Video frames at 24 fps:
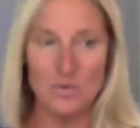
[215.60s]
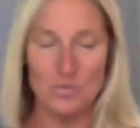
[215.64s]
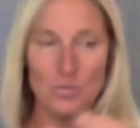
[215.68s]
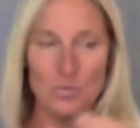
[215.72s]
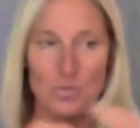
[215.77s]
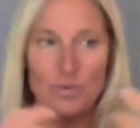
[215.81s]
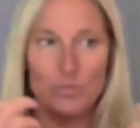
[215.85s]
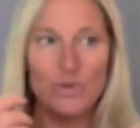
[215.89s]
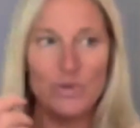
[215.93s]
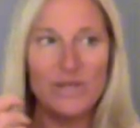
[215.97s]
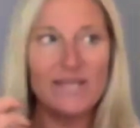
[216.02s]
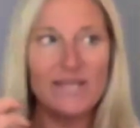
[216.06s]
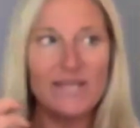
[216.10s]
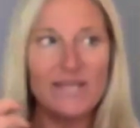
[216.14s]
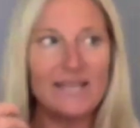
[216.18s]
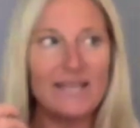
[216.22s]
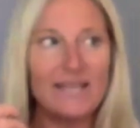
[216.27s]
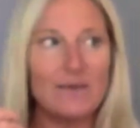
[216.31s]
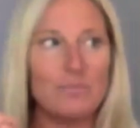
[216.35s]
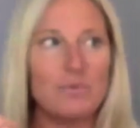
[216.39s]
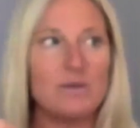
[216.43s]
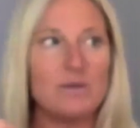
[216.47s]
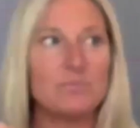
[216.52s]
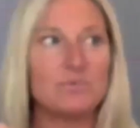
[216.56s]
when we can
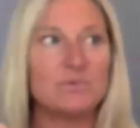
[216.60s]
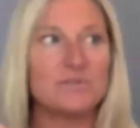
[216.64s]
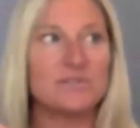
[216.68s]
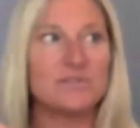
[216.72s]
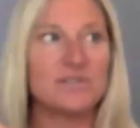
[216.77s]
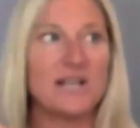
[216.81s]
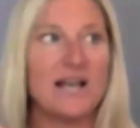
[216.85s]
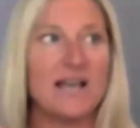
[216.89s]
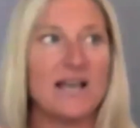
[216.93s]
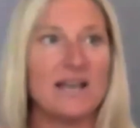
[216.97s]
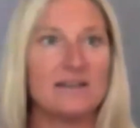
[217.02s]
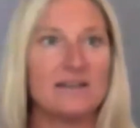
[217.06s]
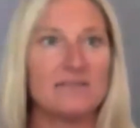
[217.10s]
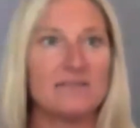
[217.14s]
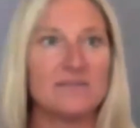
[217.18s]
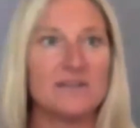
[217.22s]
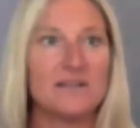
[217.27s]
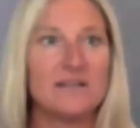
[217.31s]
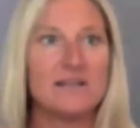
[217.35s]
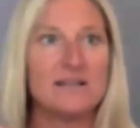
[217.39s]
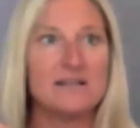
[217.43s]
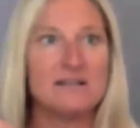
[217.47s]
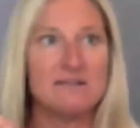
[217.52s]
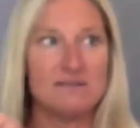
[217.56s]
get people to kind of
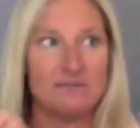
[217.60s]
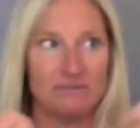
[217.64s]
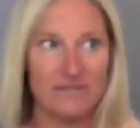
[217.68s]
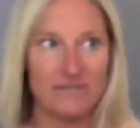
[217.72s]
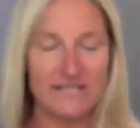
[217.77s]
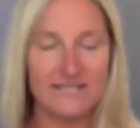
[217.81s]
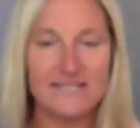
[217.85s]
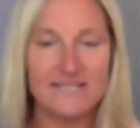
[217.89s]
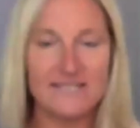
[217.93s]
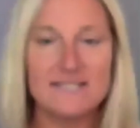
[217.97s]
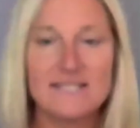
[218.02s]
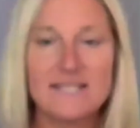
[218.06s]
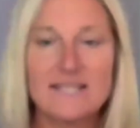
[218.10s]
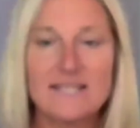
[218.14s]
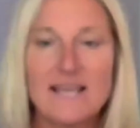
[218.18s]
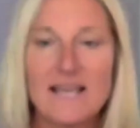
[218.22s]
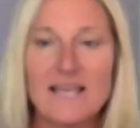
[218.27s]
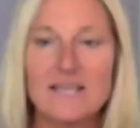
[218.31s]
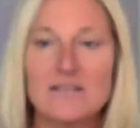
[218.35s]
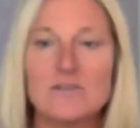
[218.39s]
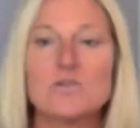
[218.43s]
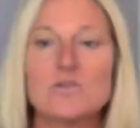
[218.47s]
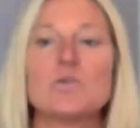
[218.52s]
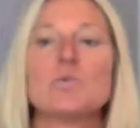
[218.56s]
listen to
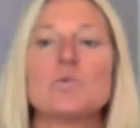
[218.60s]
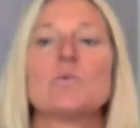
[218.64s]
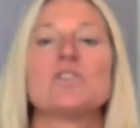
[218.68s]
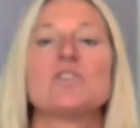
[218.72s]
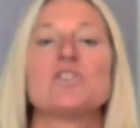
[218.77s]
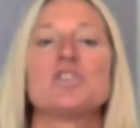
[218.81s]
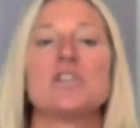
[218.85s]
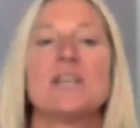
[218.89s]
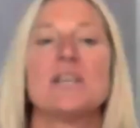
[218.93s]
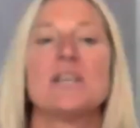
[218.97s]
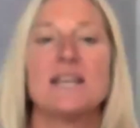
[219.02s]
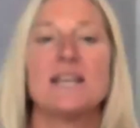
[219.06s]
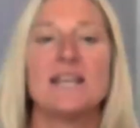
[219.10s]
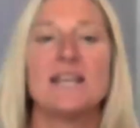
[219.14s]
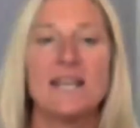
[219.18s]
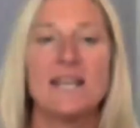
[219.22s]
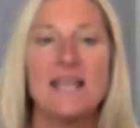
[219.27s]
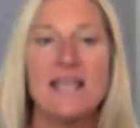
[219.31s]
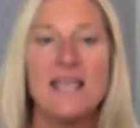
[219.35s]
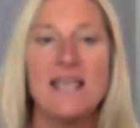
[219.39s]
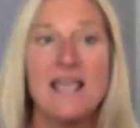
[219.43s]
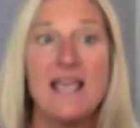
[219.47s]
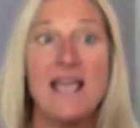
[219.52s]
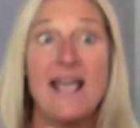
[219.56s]
that intuition
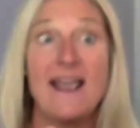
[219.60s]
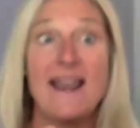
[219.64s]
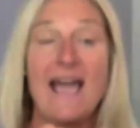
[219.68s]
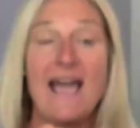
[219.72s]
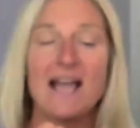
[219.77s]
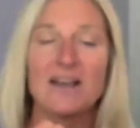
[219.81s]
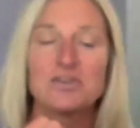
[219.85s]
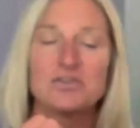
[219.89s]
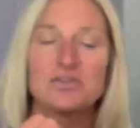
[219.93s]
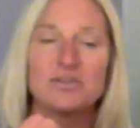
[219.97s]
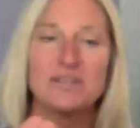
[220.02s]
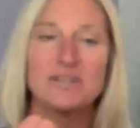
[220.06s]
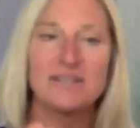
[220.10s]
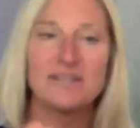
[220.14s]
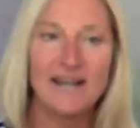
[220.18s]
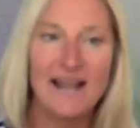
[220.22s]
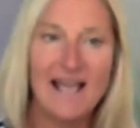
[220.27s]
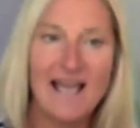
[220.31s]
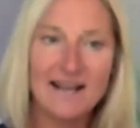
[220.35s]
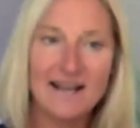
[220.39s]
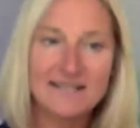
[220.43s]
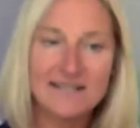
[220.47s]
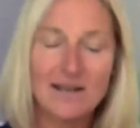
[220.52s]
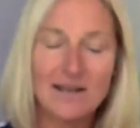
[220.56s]
and actually then
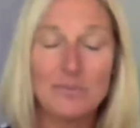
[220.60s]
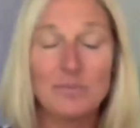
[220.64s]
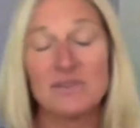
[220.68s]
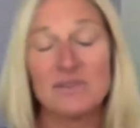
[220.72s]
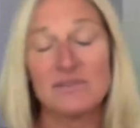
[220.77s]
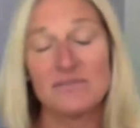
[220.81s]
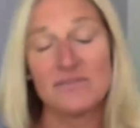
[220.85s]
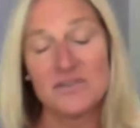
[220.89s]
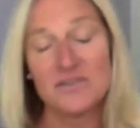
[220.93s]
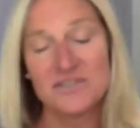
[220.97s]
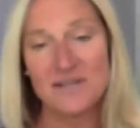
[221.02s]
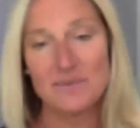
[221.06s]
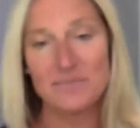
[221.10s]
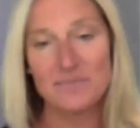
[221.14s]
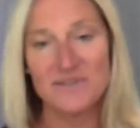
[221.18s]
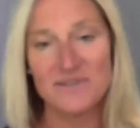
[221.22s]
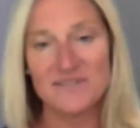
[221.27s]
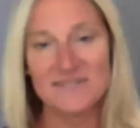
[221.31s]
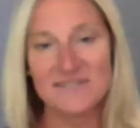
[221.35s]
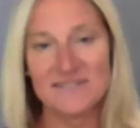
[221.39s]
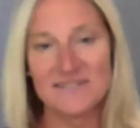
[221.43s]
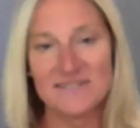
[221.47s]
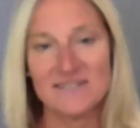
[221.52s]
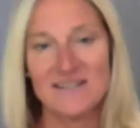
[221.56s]
act on, the first step
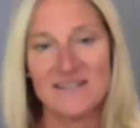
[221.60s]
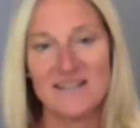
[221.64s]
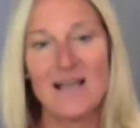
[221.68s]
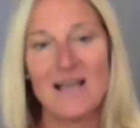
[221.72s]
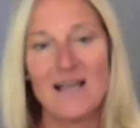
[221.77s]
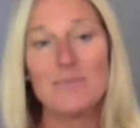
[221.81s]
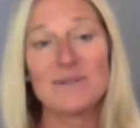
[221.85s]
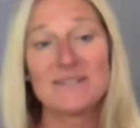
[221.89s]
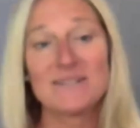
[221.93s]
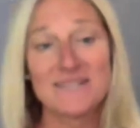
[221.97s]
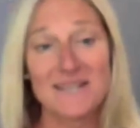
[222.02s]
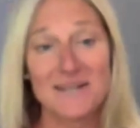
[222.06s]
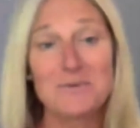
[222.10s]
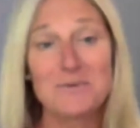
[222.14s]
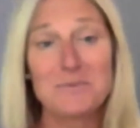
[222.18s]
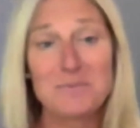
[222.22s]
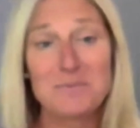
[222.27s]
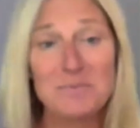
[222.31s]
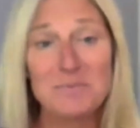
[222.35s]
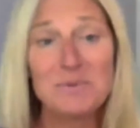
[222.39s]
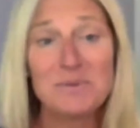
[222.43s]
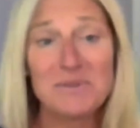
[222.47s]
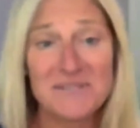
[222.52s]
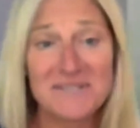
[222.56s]
is I'm excited when
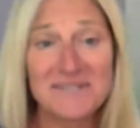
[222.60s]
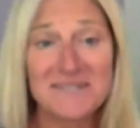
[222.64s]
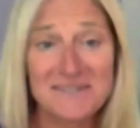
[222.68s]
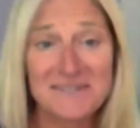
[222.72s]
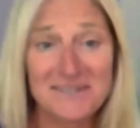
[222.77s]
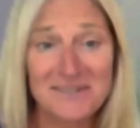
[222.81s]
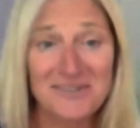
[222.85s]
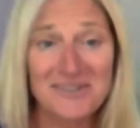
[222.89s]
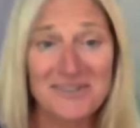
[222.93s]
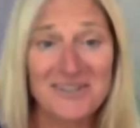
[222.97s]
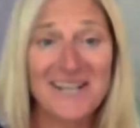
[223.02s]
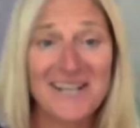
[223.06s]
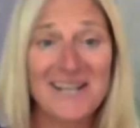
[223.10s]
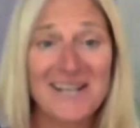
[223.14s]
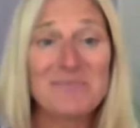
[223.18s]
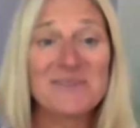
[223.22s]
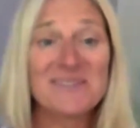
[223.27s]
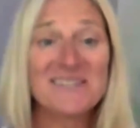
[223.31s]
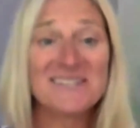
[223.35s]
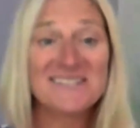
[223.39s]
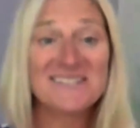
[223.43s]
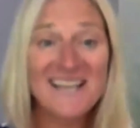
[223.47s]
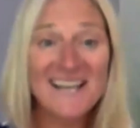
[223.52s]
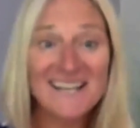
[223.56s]
people listen to their innate. But
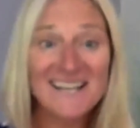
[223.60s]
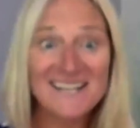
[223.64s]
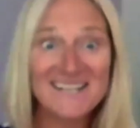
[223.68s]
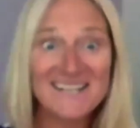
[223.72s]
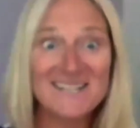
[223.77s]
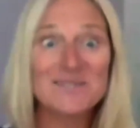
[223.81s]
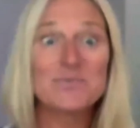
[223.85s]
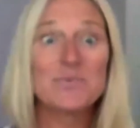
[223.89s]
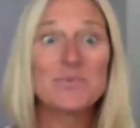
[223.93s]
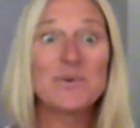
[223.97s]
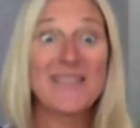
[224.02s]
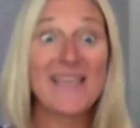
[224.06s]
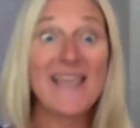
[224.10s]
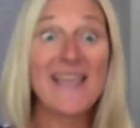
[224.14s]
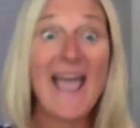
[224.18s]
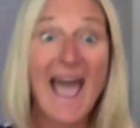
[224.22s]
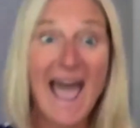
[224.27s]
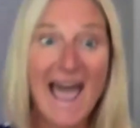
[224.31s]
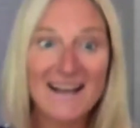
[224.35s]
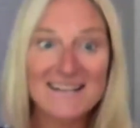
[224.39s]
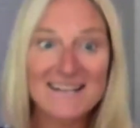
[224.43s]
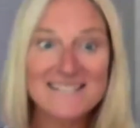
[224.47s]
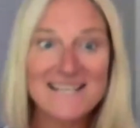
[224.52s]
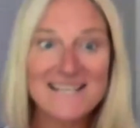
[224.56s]
the second is they
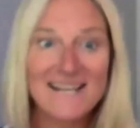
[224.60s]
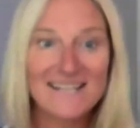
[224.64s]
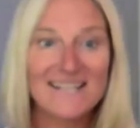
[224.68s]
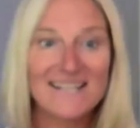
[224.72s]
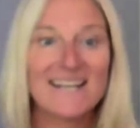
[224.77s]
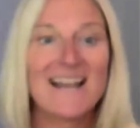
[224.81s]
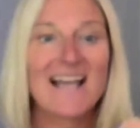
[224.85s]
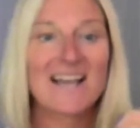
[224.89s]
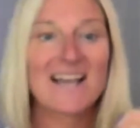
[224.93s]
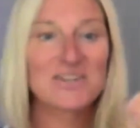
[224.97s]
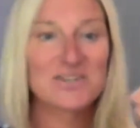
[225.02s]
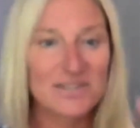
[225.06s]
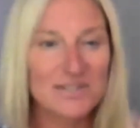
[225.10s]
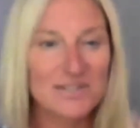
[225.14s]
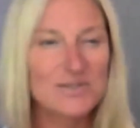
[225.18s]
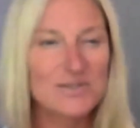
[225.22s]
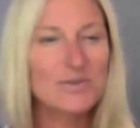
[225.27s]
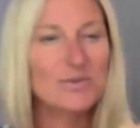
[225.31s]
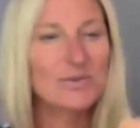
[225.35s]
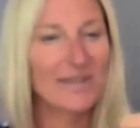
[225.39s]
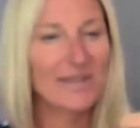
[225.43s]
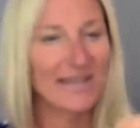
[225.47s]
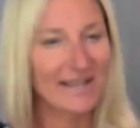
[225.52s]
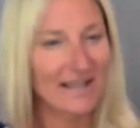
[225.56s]
act on it and actually
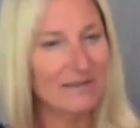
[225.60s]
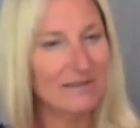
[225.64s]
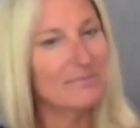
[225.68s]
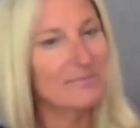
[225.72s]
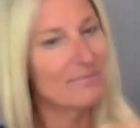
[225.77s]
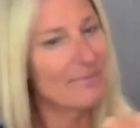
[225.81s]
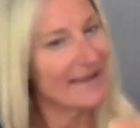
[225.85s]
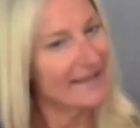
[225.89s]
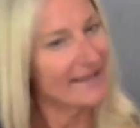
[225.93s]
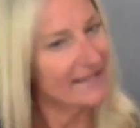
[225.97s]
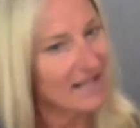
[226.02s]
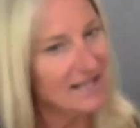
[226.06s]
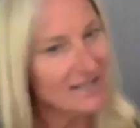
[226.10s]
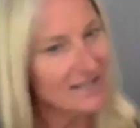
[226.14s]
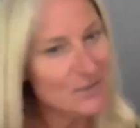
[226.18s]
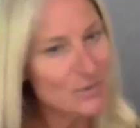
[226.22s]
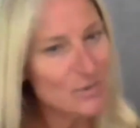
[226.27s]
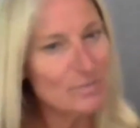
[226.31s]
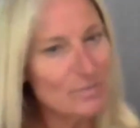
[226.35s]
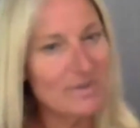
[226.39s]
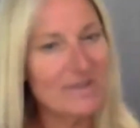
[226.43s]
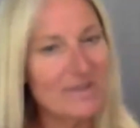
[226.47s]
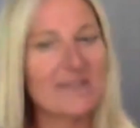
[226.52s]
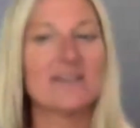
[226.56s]
do, like, my gut
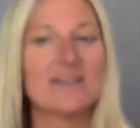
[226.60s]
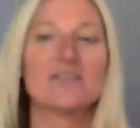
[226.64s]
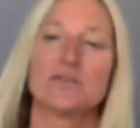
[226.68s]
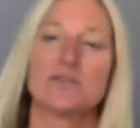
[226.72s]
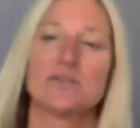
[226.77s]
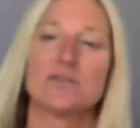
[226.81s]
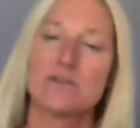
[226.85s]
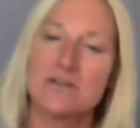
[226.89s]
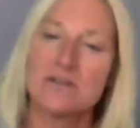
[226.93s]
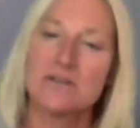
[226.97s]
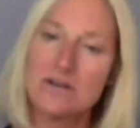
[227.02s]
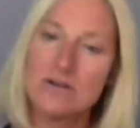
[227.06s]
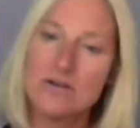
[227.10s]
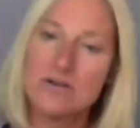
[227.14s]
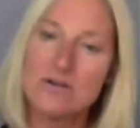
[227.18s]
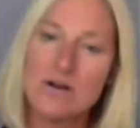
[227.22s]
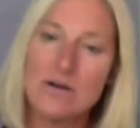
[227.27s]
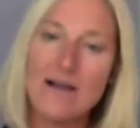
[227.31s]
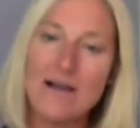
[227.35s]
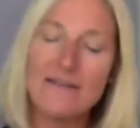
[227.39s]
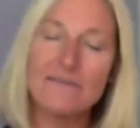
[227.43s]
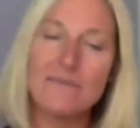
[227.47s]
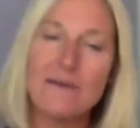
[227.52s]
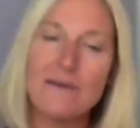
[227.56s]
told me this, or,
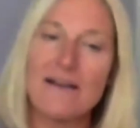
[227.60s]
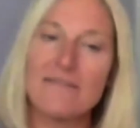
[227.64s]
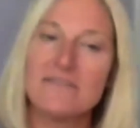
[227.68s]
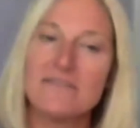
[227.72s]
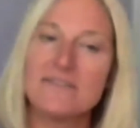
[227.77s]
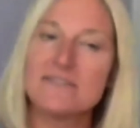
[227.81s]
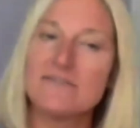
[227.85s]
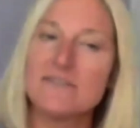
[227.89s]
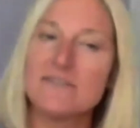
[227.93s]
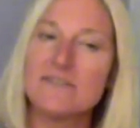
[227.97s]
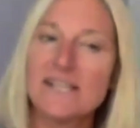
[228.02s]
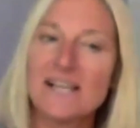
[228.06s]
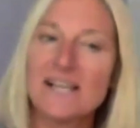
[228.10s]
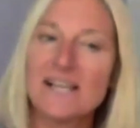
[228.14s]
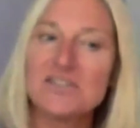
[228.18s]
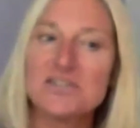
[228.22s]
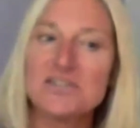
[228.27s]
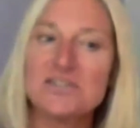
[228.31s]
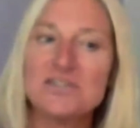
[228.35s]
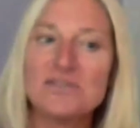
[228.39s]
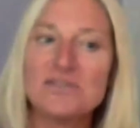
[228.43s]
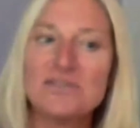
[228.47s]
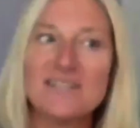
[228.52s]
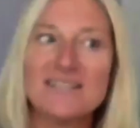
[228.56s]
I've had this feeling I
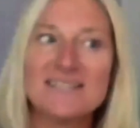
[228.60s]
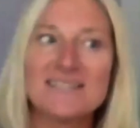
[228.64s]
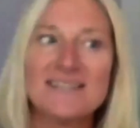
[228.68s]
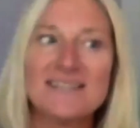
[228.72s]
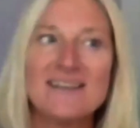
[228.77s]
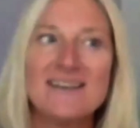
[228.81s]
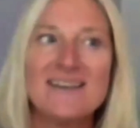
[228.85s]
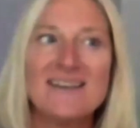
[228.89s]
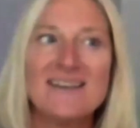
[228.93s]
should do this.